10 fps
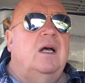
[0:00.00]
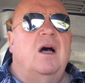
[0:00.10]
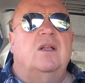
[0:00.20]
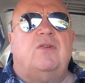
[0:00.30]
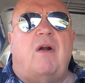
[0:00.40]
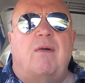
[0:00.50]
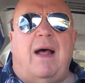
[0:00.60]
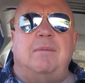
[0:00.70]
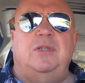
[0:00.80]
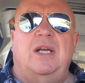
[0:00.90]
The
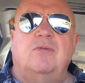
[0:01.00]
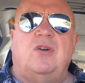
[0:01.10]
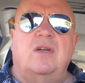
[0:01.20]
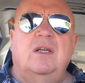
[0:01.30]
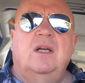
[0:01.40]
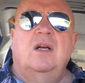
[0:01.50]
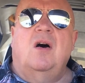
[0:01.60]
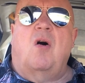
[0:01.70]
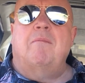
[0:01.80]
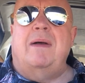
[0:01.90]
grown-up children
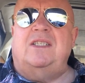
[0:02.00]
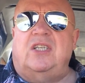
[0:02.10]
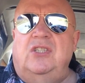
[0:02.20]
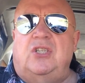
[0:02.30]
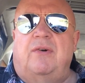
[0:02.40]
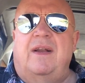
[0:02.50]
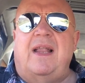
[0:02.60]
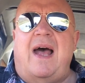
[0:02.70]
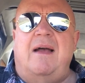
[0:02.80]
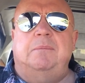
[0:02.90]
on Messenger and
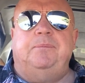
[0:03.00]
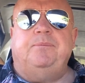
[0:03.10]
that,